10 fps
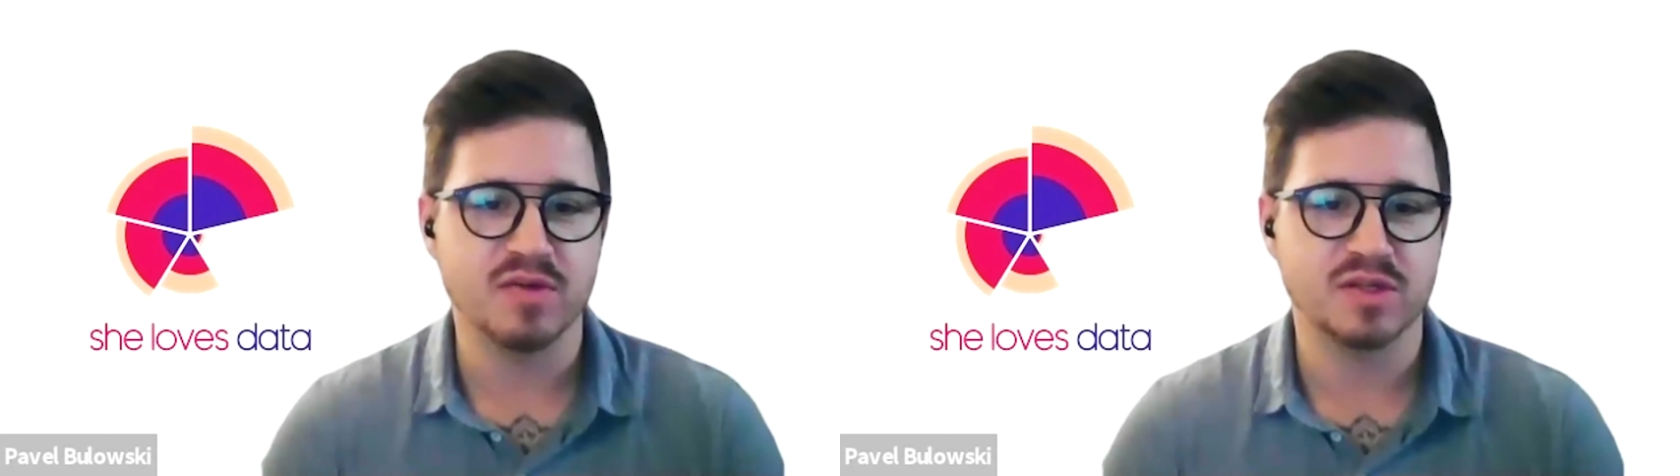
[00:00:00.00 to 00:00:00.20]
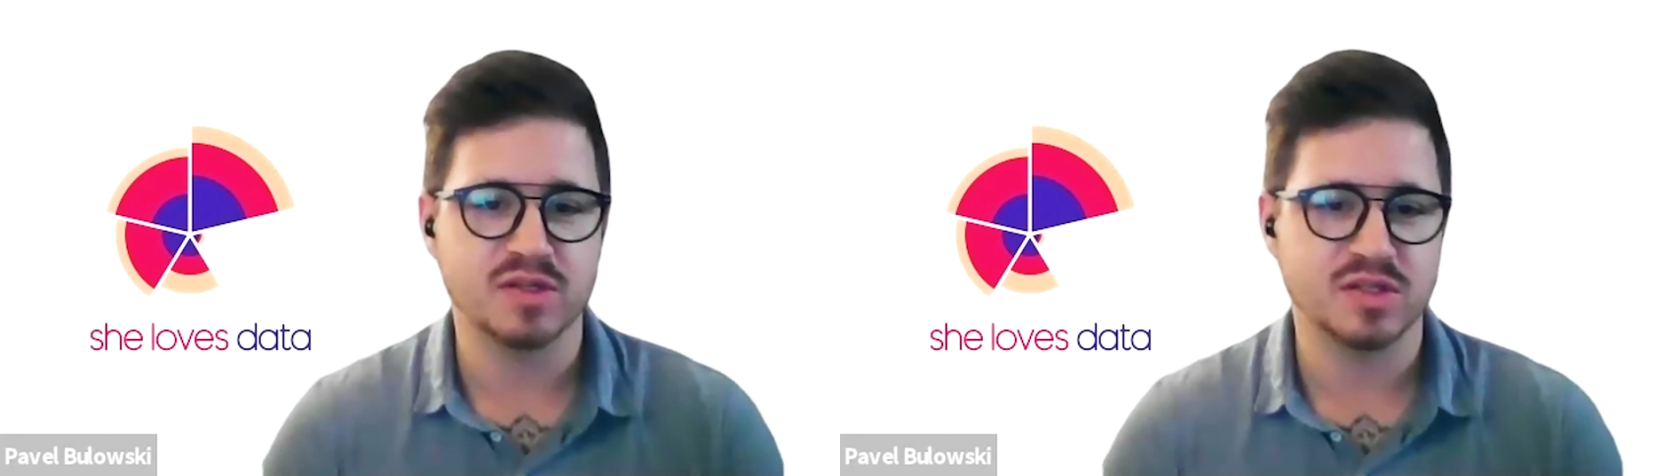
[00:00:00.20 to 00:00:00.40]

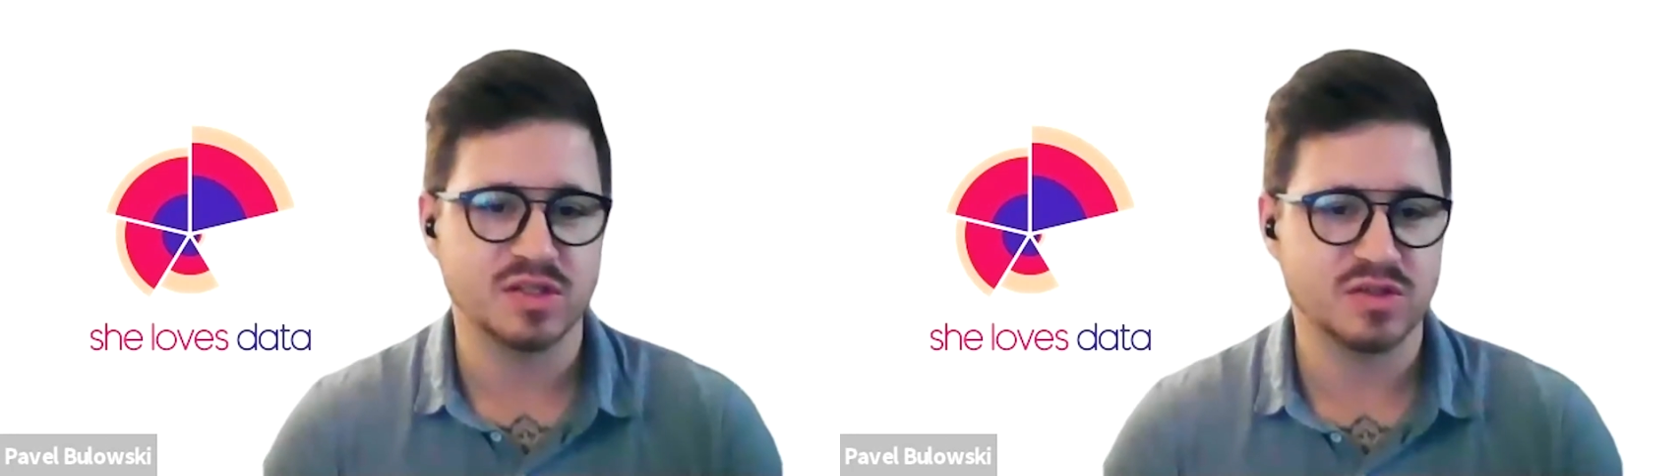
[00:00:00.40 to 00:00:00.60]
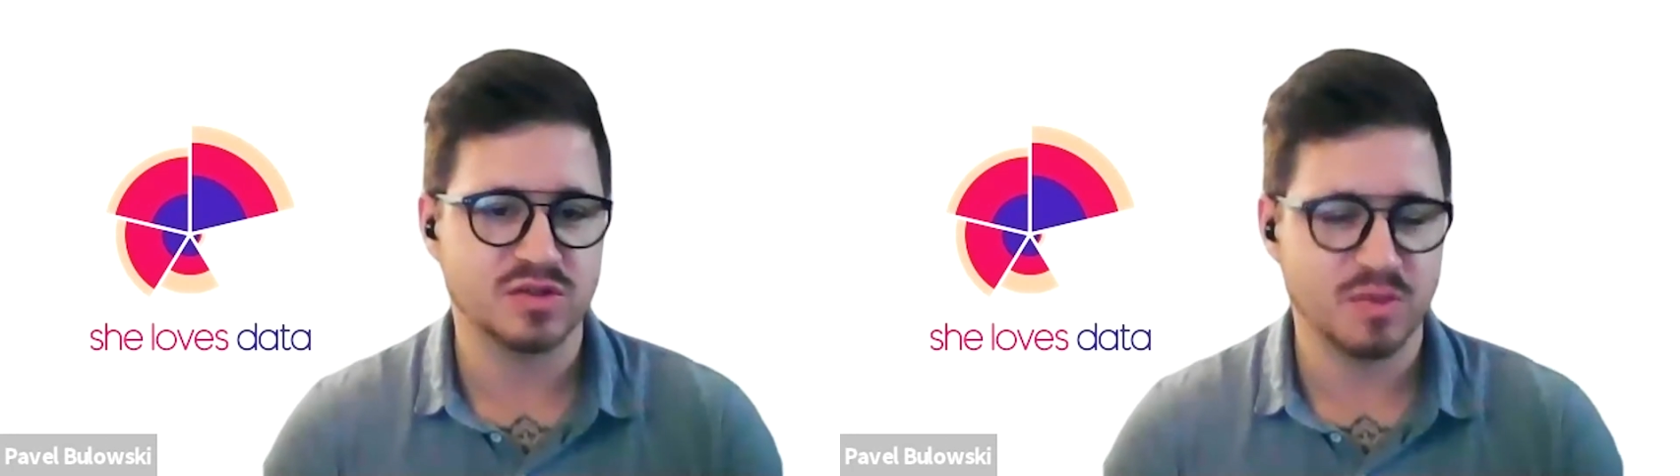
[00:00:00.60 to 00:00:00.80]

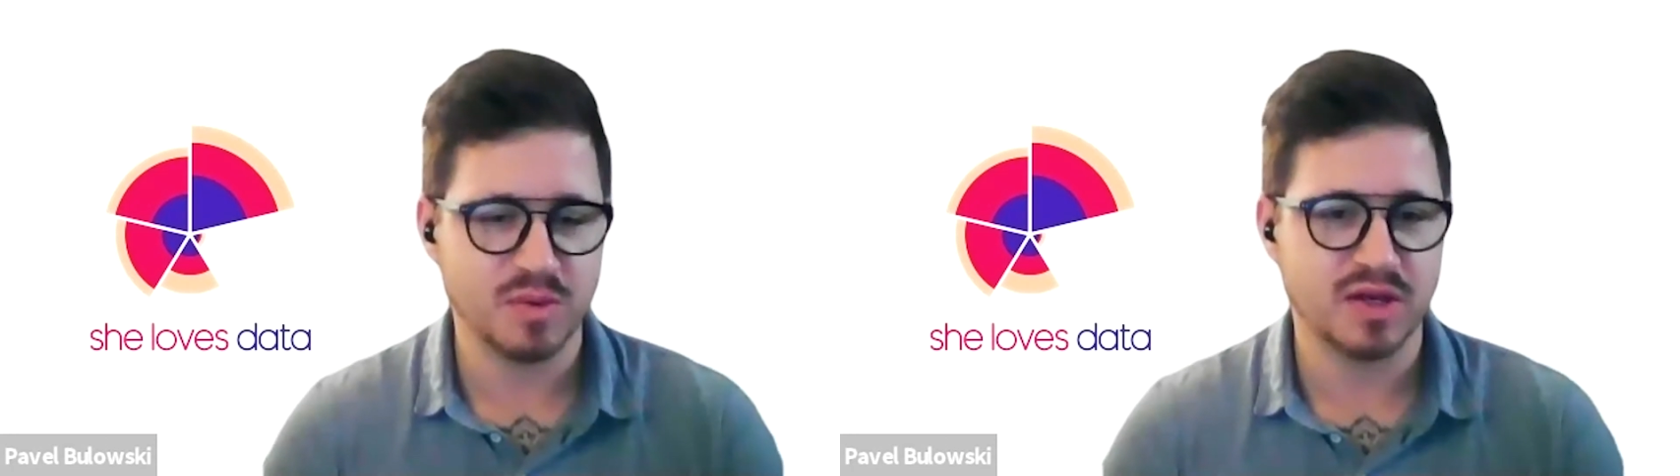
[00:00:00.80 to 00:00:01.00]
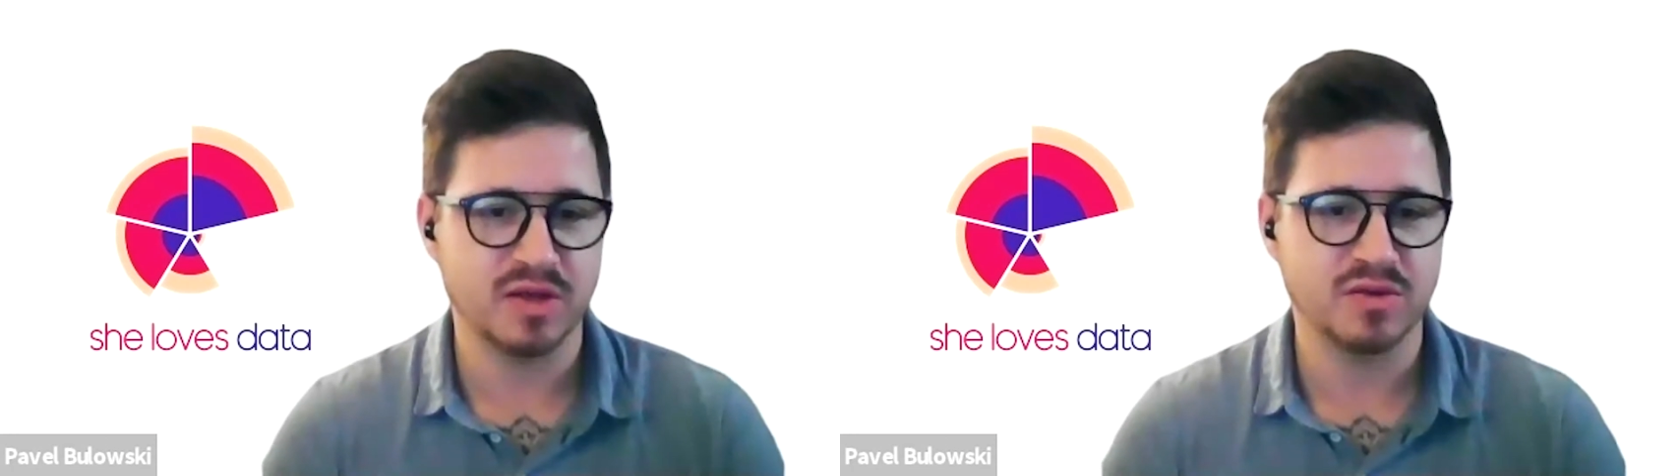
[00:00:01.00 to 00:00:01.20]
It's
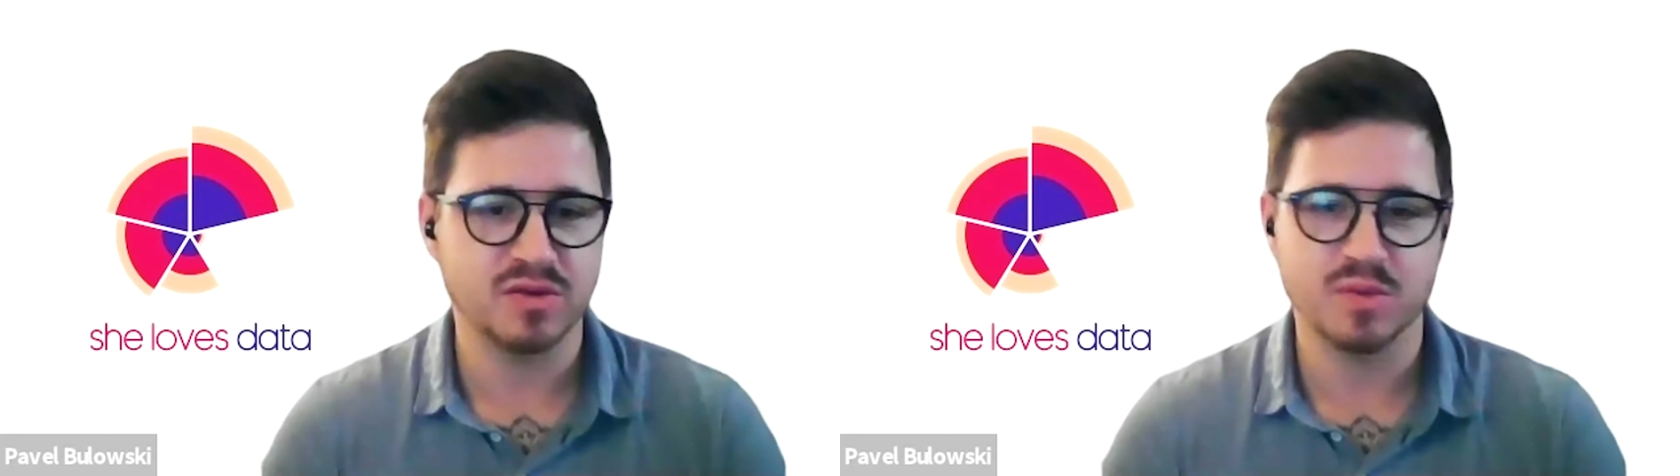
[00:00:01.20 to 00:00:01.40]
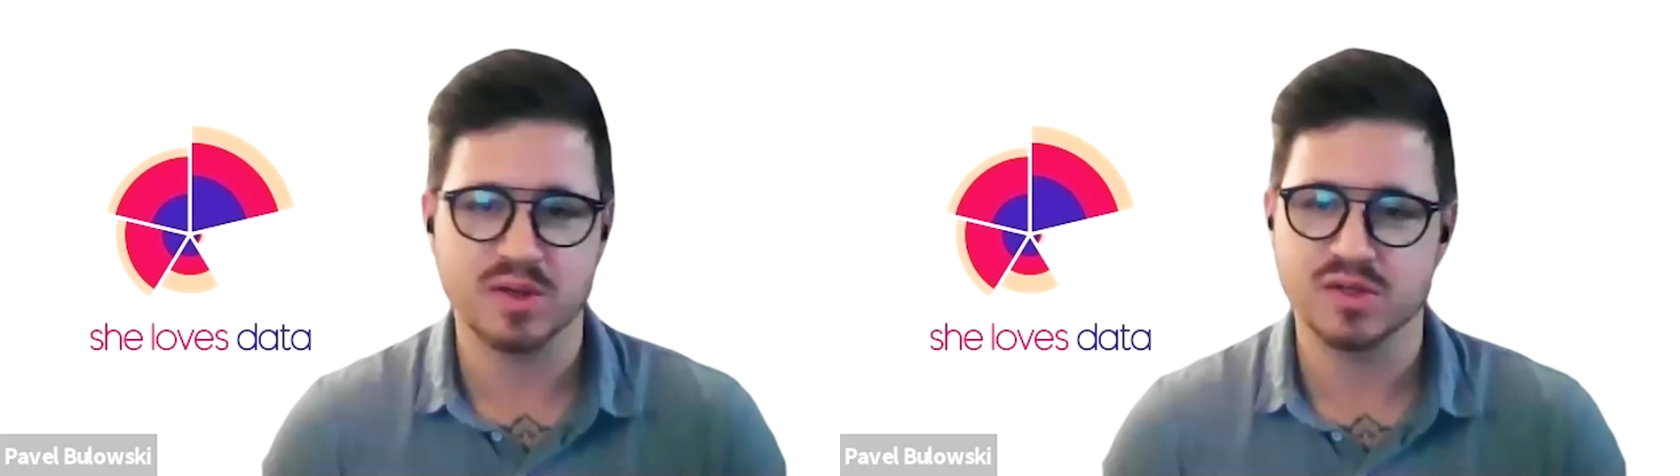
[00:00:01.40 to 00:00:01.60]
typically
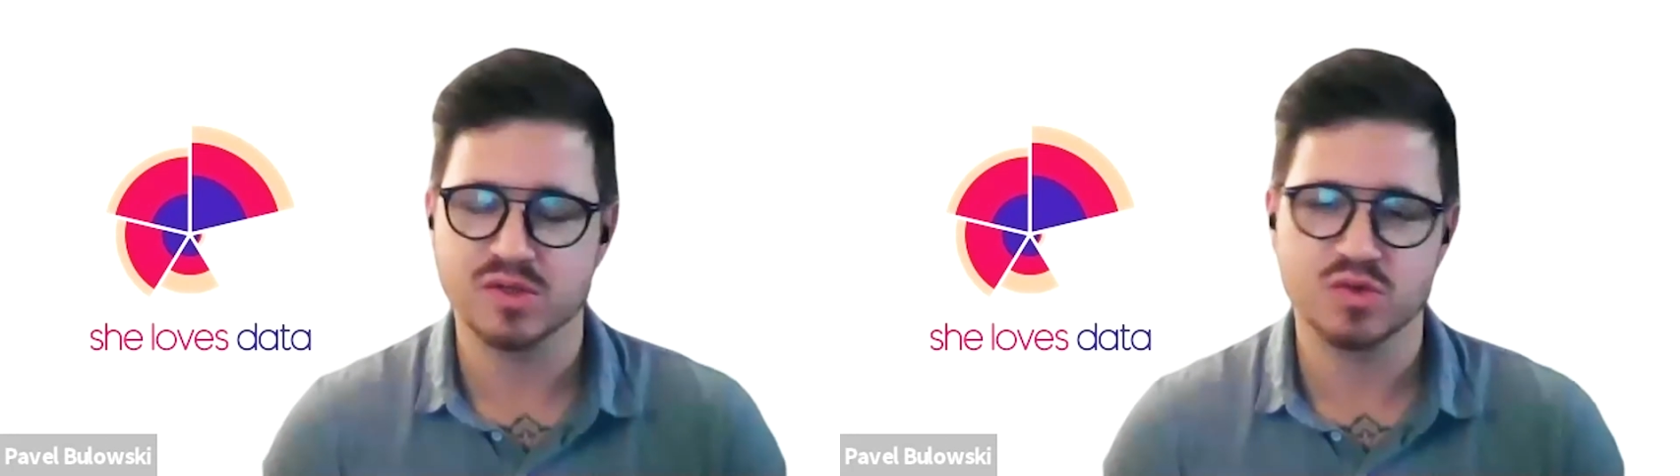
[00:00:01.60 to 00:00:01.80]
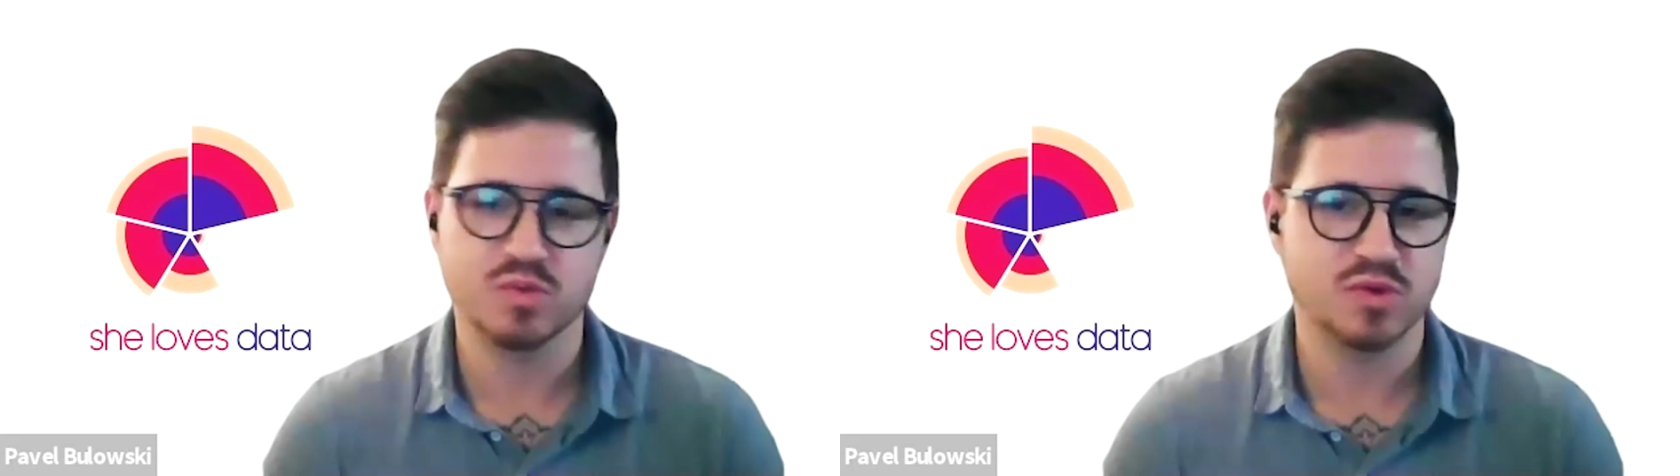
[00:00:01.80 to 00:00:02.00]

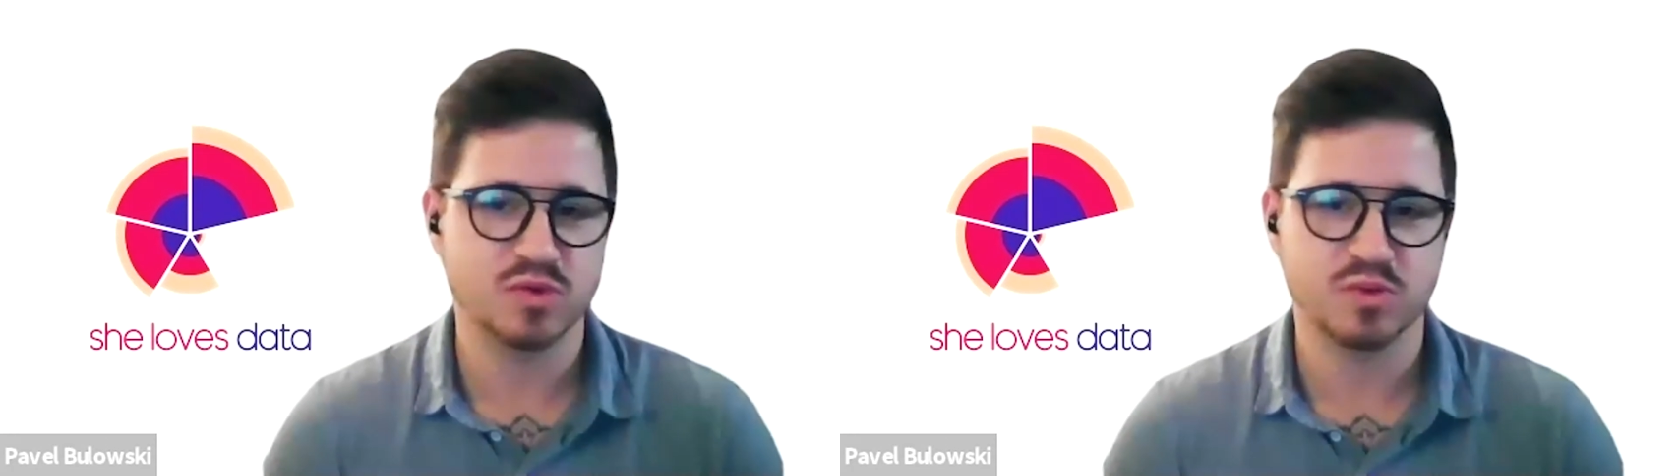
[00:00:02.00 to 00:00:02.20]
super